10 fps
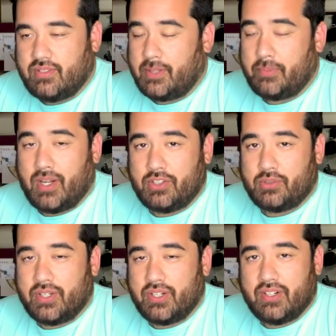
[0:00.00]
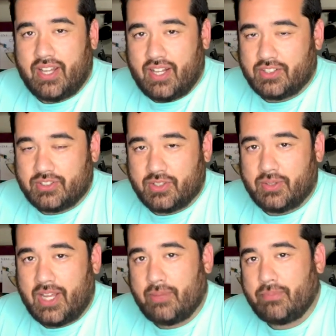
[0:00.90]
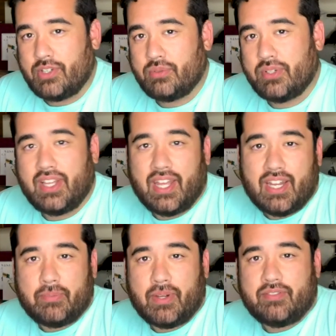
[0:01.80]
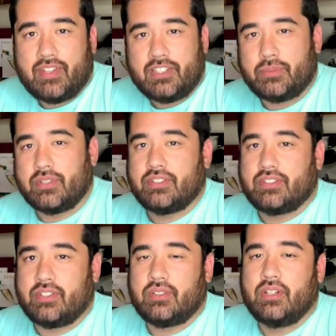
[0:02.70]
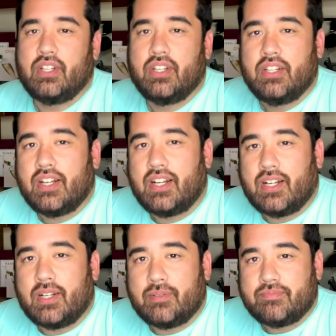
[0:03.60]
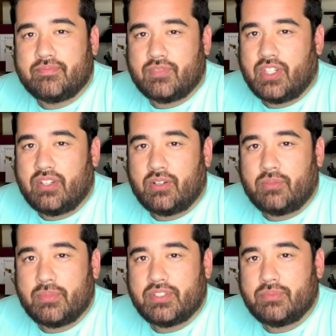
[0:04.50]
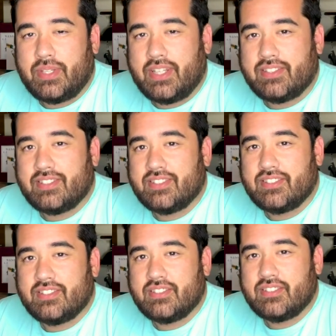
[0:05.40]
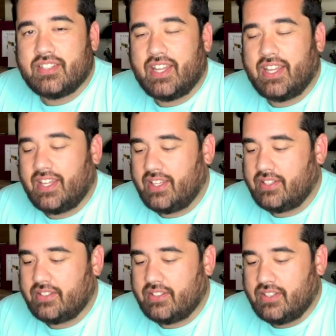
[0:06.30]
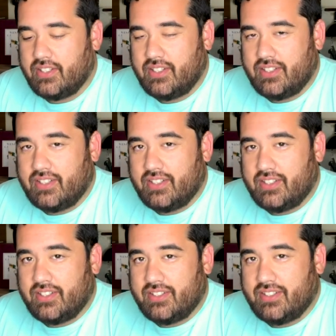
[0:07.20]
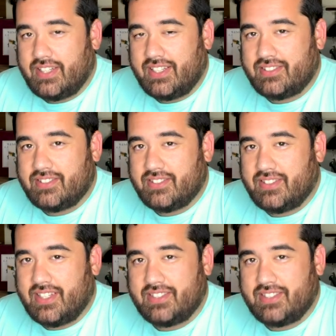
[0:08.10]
am on Twitter, also at bschwitty, and I'm on Facebook. So you don't miss a beat. And that's